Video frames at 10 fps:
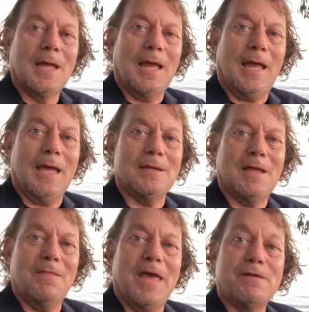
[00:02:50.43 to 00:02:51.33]

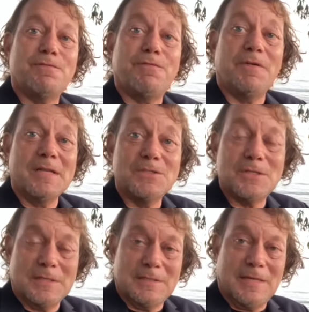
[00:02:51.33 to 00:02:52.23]
And that
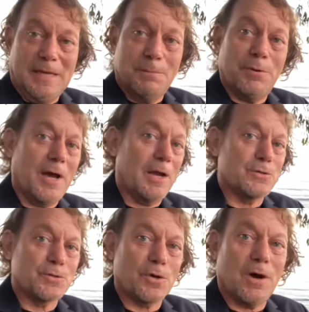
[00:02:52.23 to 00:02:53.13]
funded the
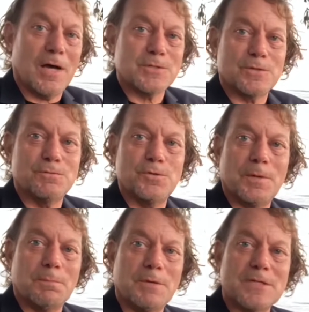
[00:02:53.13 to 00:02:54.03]
empires, the cost of
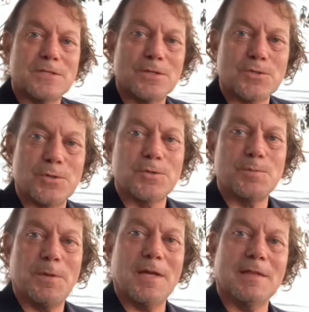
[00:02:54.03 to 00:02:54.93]
doing business, so to
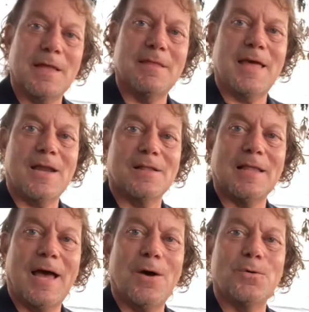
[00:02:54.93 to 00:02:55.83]
speak, and that
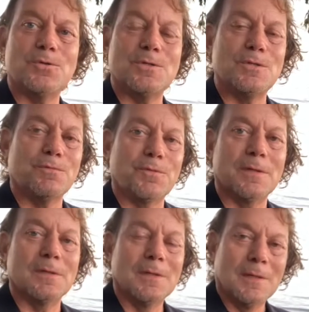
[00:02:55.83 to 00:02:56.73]
allowed
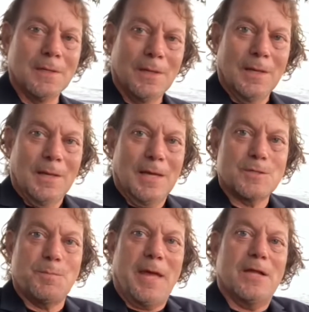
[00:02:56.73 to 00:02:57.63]
different
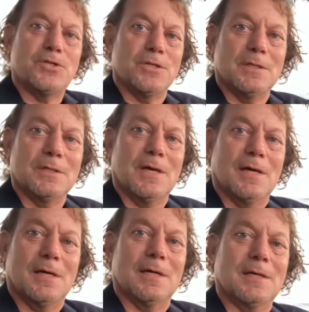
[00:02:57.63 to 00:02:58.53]
expansion
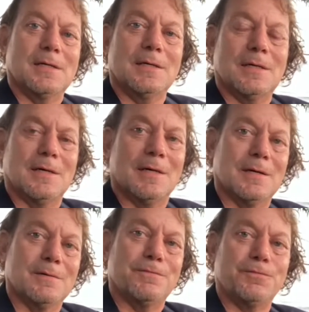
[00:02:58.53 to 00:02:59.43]

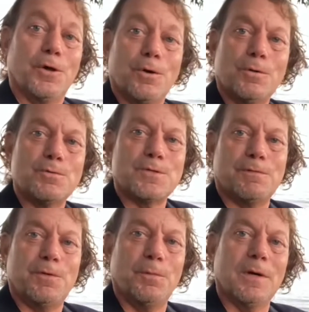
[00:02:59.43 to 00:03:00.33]
flows,
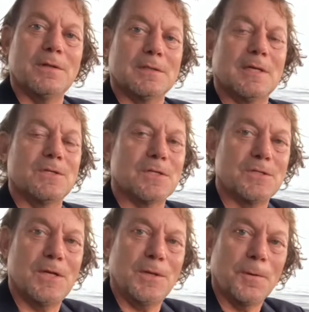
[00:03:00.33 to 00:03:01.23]
if you will, and things
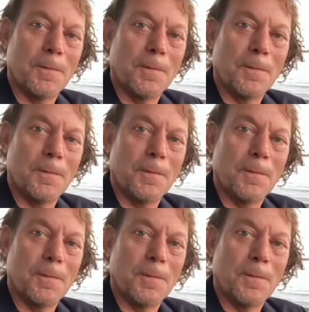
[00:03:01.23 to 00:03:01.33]
continued.